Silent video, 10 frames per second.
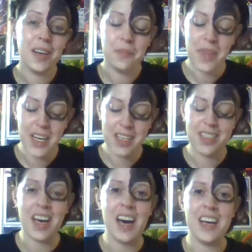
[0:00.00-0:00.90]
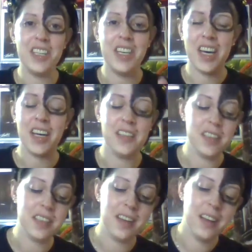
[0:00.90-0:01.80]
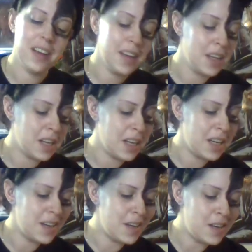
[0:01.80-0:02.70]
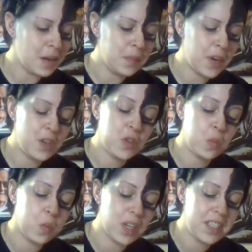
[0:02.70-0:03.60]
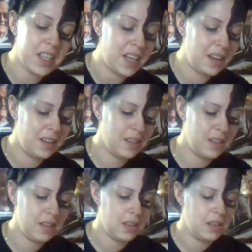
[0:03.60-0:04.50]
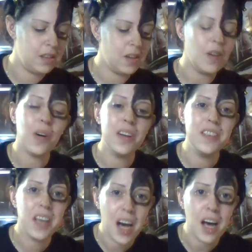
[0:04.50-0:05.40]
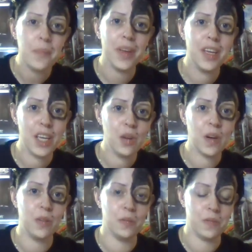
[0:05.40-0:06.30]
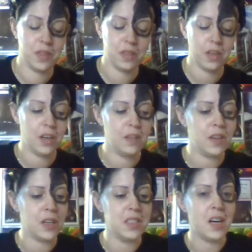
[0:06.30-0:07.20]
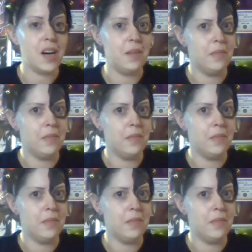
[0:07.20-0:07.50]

made it to IGN's number 20 on top heroes of all time.